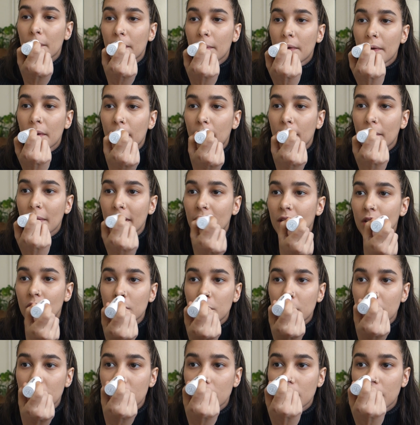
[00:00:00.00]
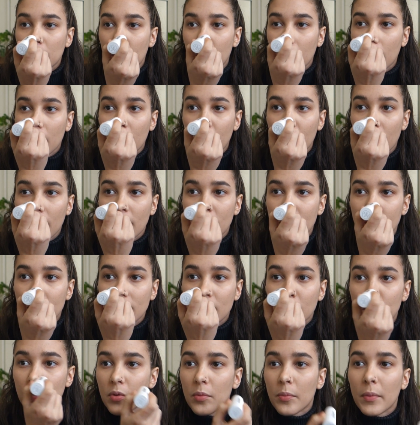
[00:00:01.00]
Put it on my Cupid's bow and the
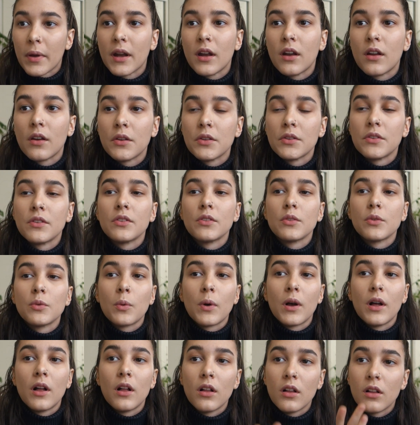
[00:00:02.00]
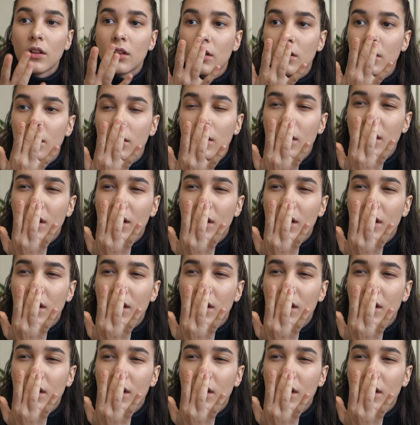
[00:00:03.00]
tip of my nose as well.